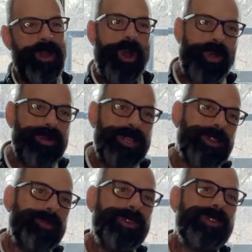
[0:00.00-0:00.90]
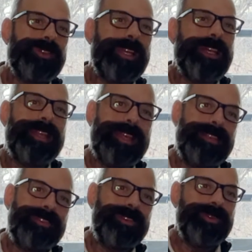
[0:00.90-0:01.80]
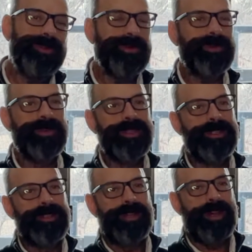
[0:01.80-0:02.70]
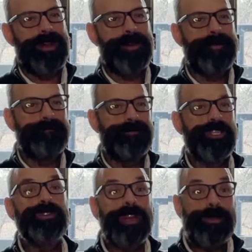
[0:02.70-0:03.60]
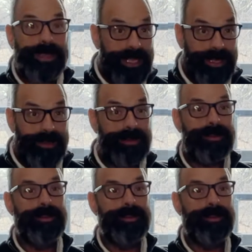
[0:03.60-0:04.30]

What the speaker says: owning your music into streaming it.